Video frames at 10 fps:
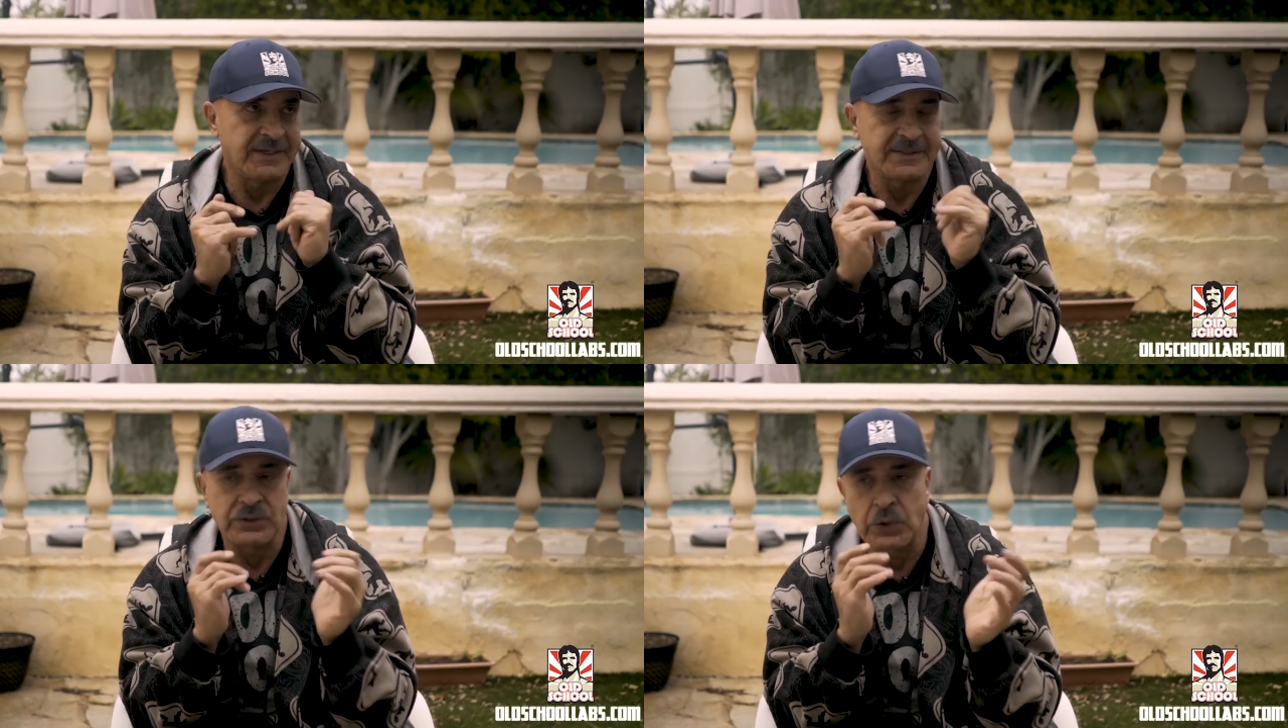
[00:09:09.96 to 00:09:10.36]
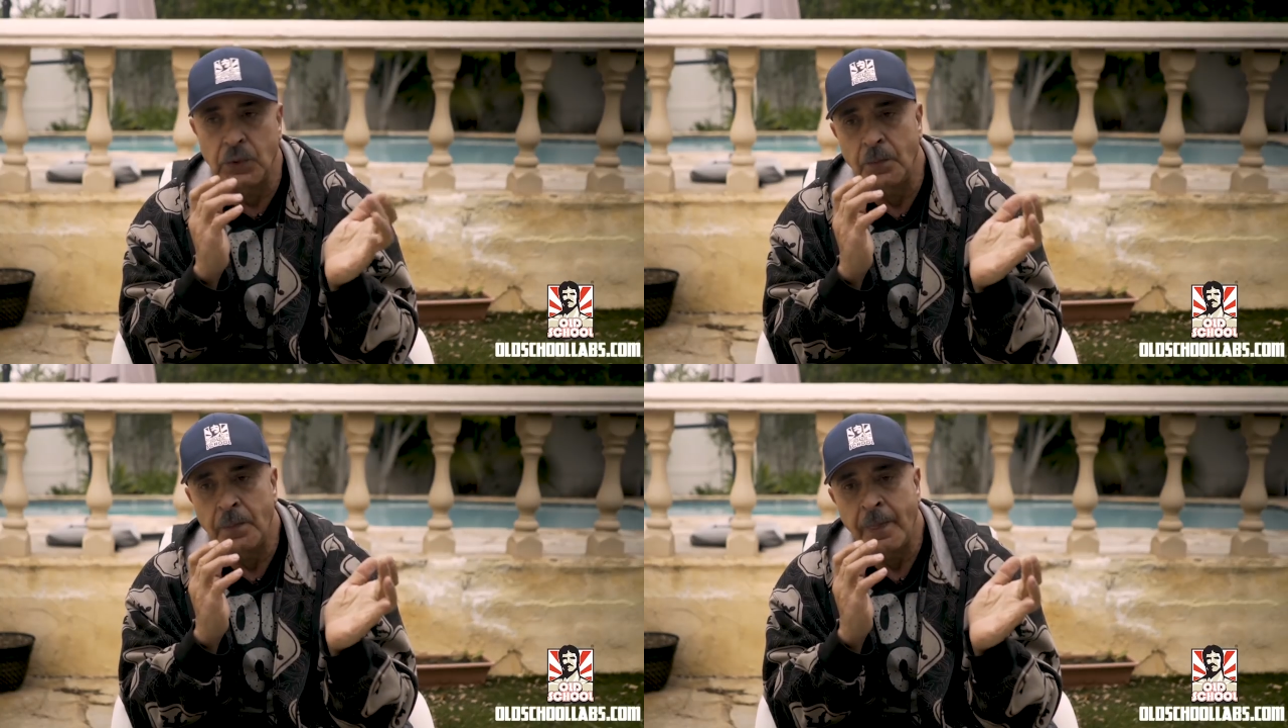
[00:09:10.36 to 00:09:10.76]
And
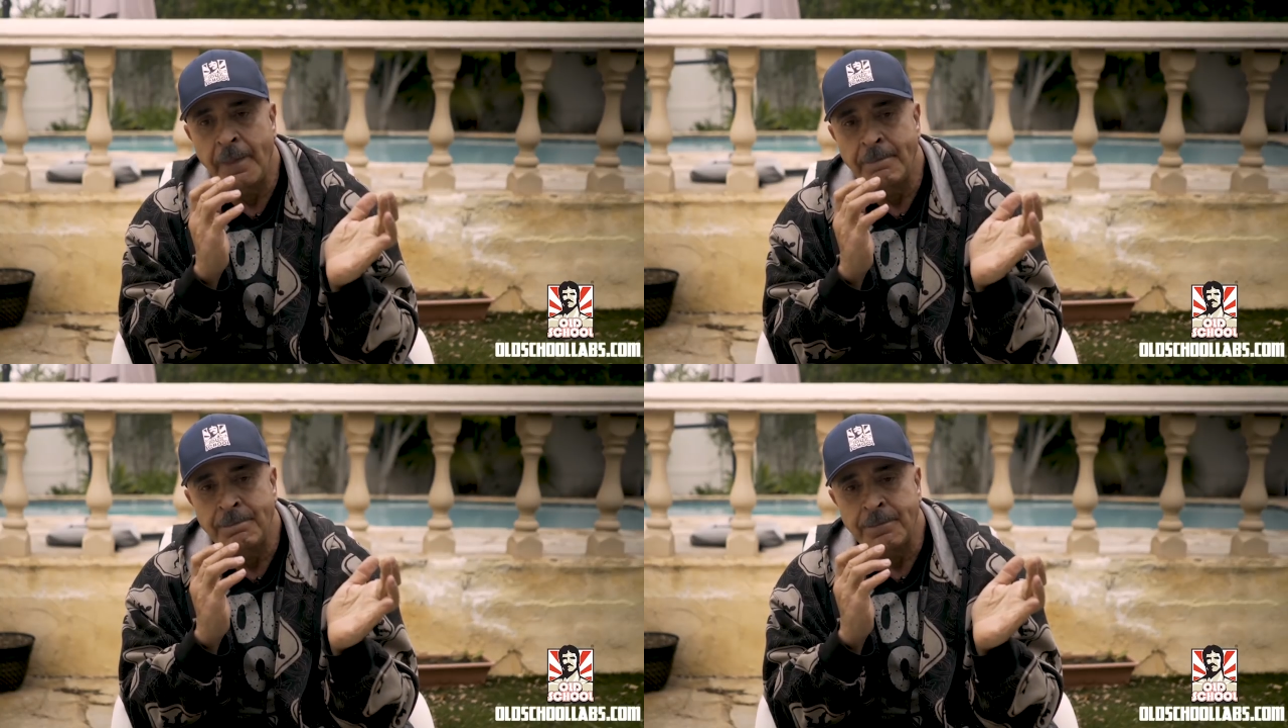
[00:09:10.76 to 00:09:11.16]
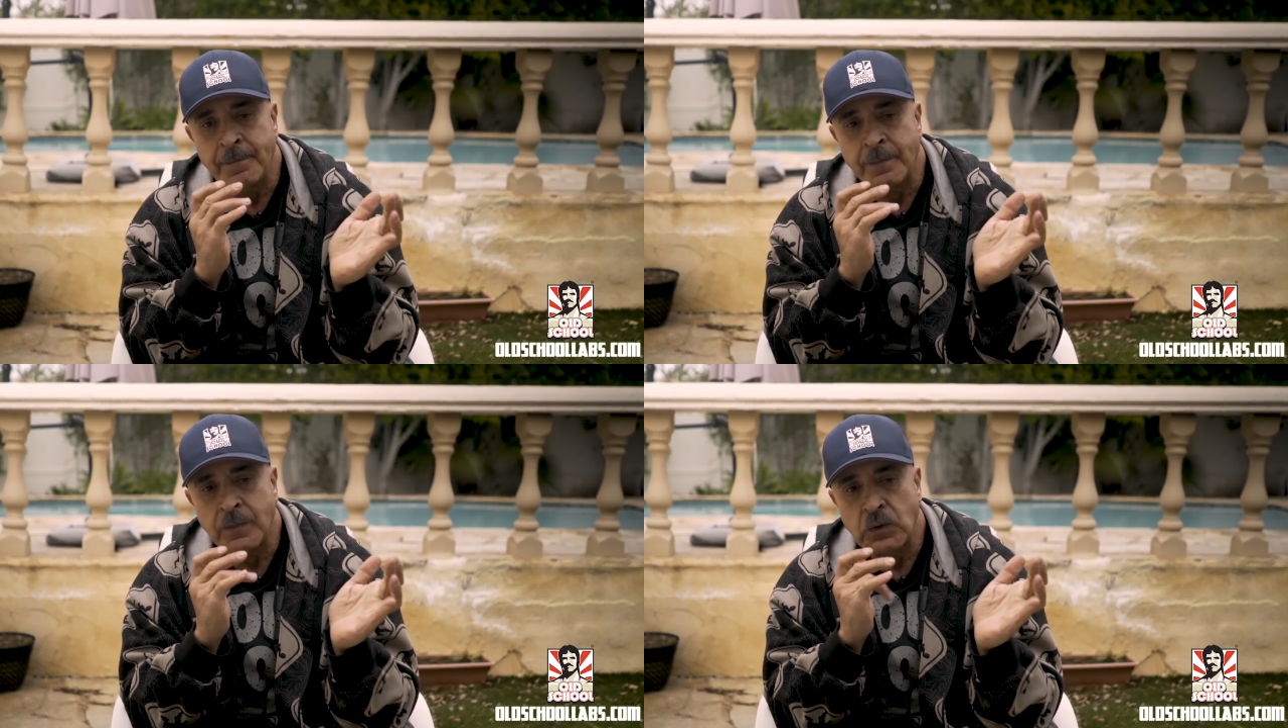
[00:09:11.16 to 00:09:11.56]
so
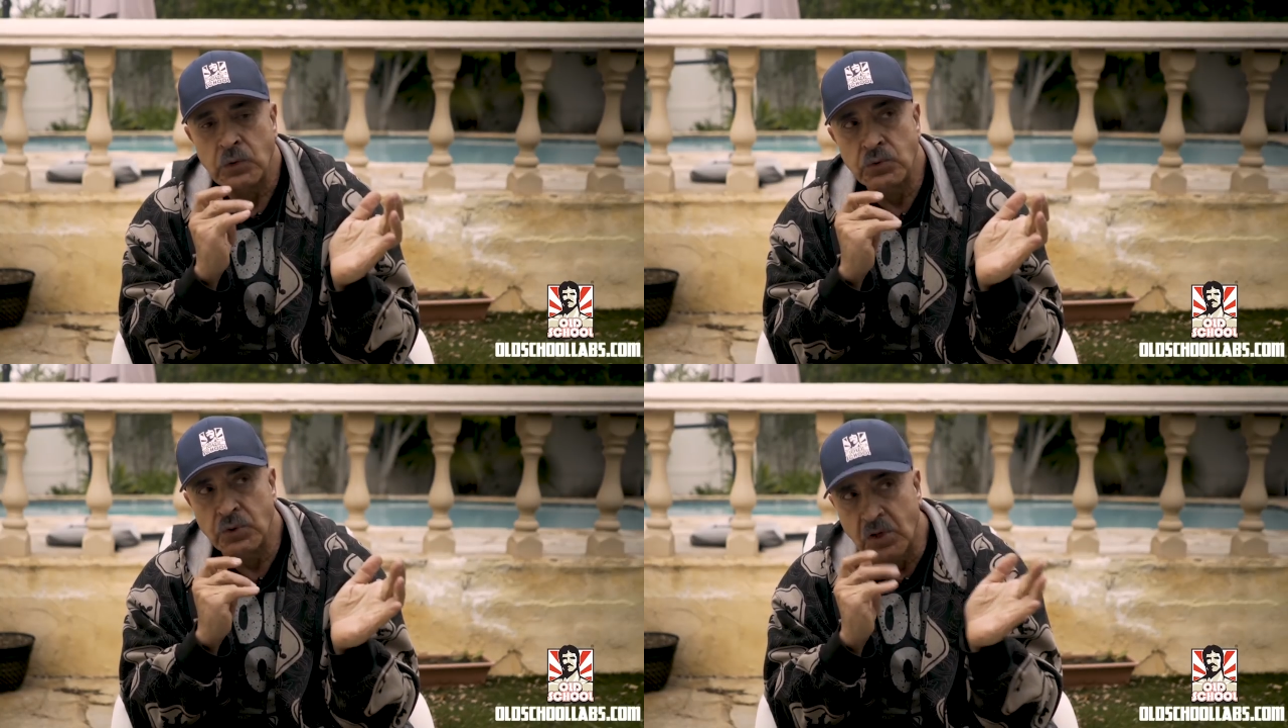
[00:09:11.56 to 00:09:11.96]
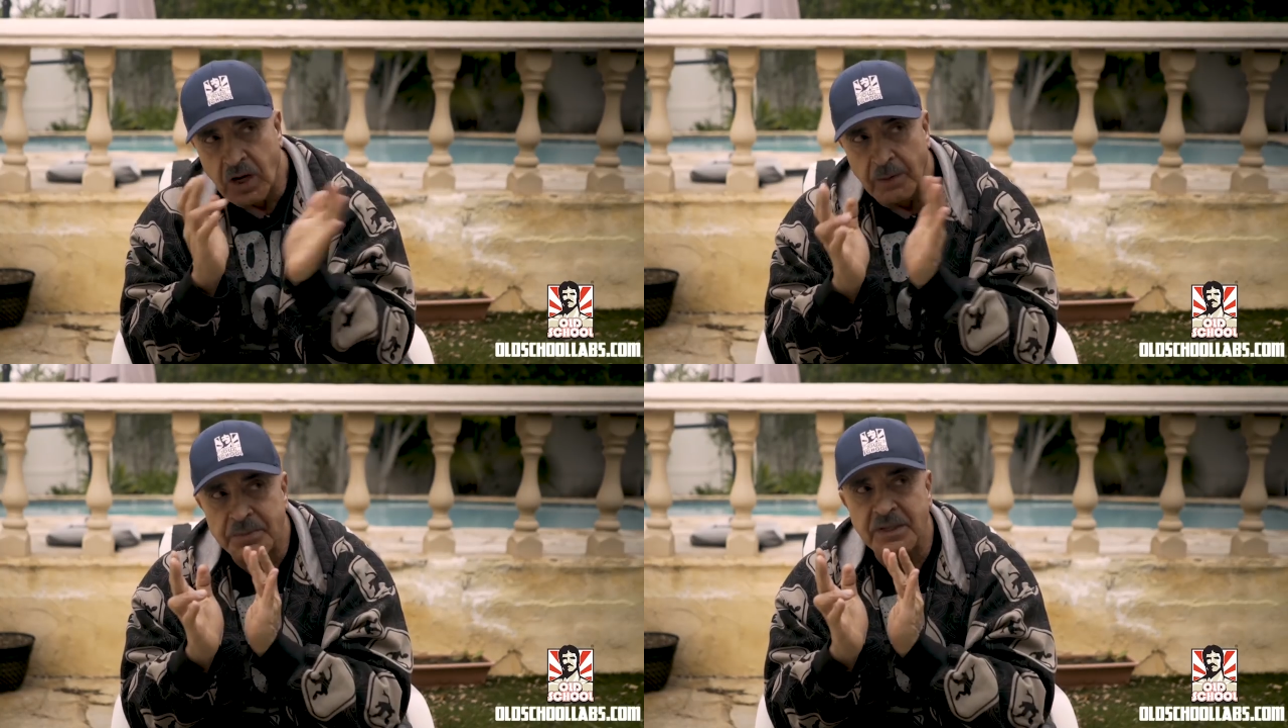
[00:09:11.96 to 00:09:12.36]
to
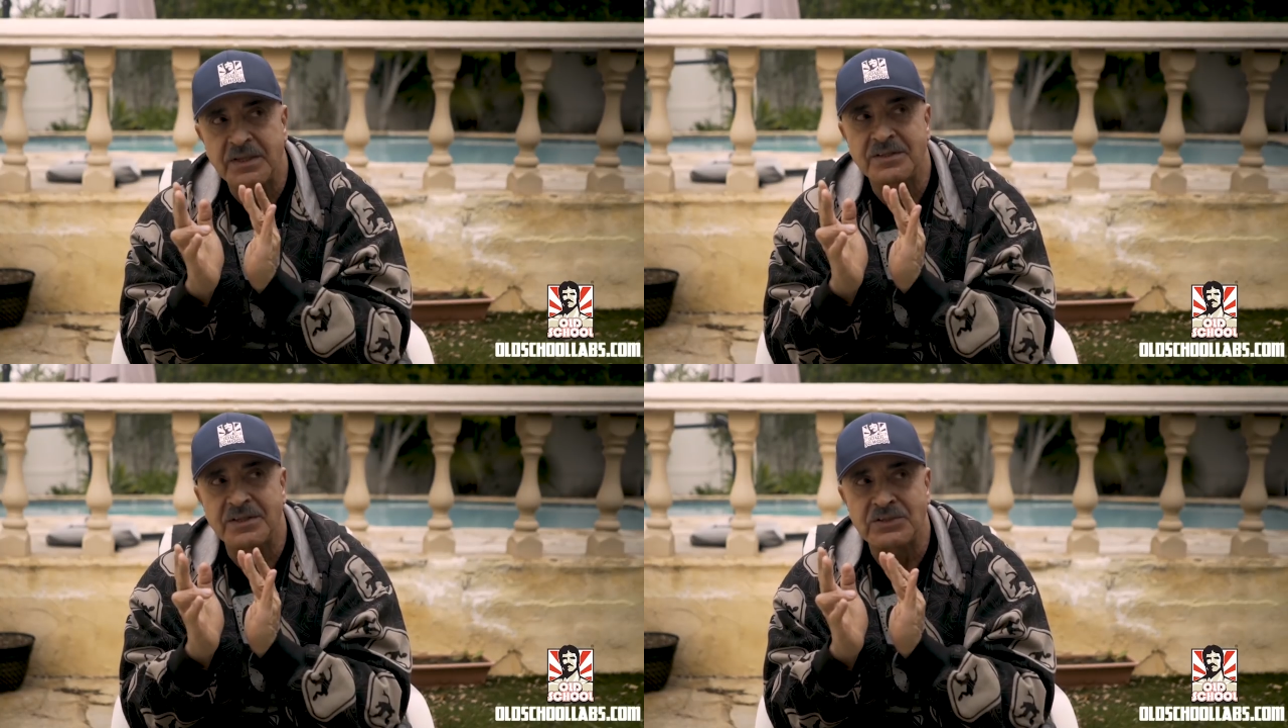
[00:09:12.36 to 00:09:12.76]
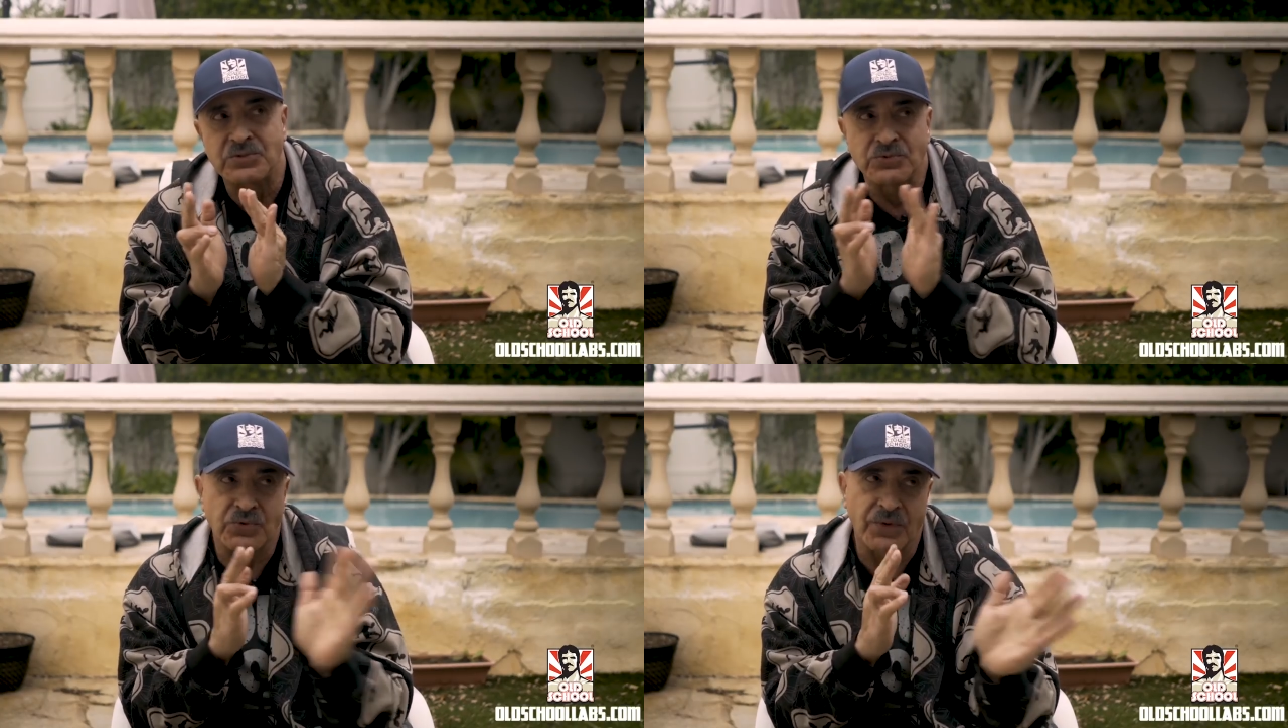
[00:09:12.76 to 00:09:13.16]
copy these two